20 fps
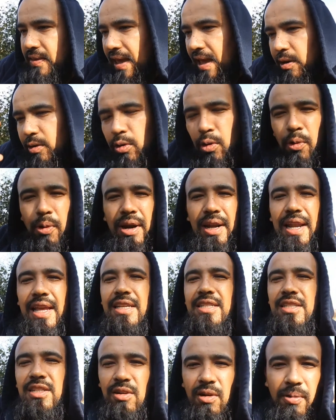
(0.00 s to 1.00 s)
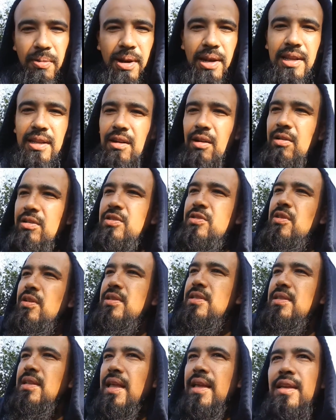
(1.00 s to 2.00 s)
correlation already. It all
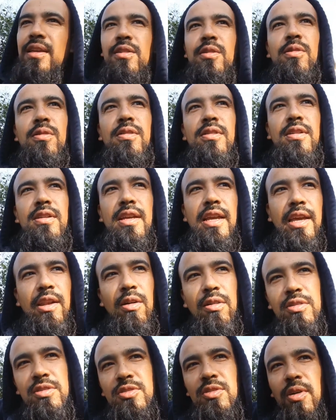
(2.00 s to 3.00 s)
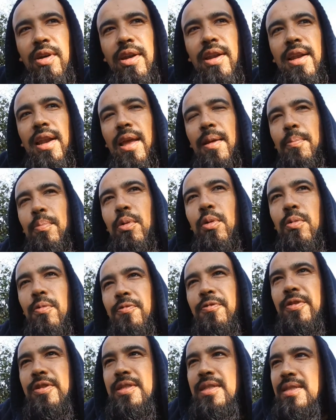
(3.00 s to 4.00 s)
starts like it all started like boom.
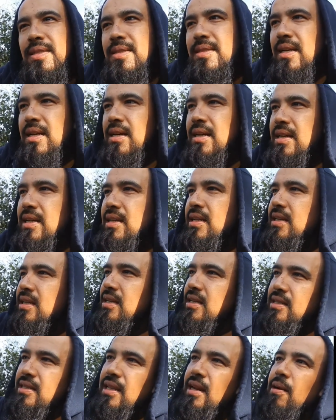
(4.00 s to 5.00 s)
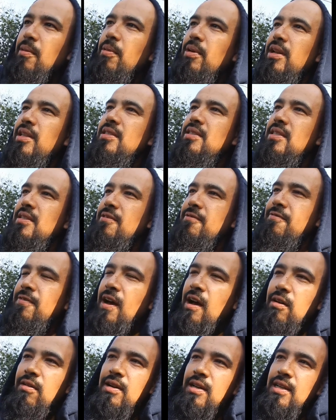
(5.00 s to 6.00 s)
First the sun, then I run into the
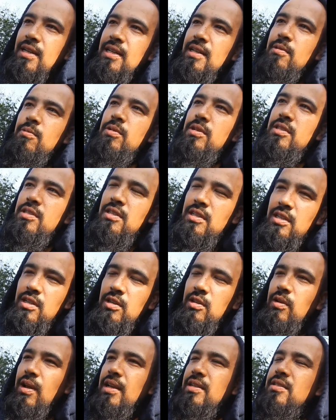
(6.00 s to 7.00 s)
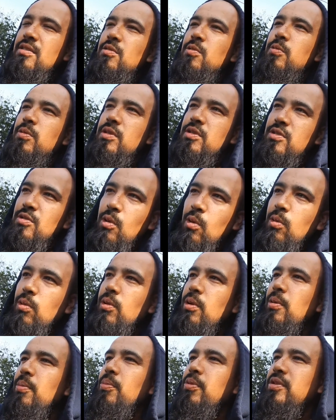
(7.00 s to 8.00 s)
falcon, which has to do with
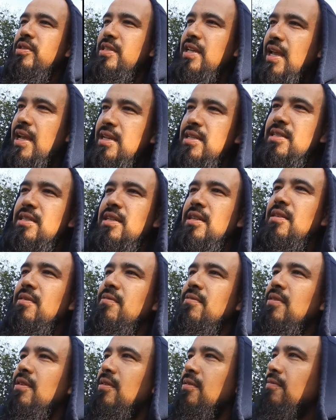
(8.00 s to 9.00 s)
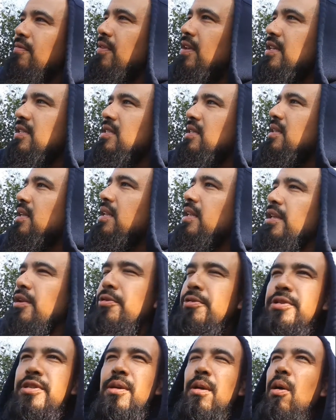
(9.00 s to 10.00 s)
solar protection, vision,
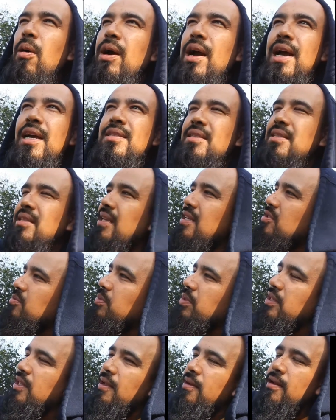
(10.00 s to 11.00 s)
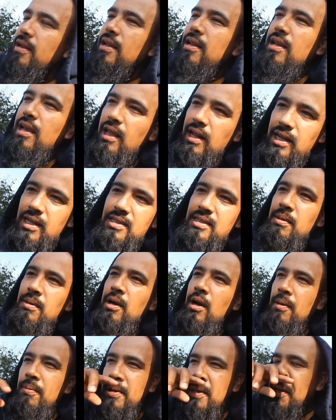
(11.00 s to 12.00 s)
leadership, all kinds of things. But then, and as I'm
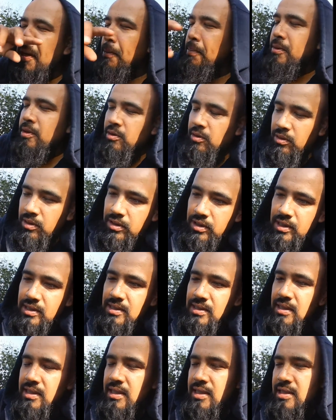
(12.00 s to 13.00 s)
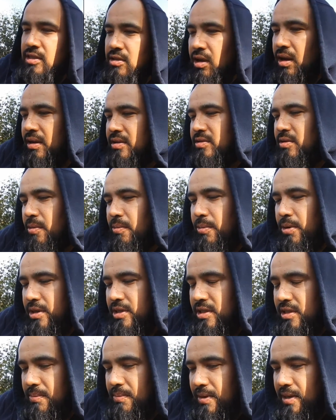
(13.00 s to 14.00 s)
coming up, here these dogs are
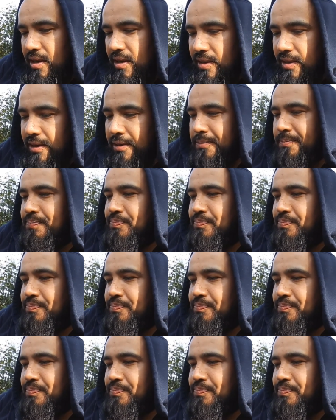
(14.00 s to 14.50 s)
rushing me, and then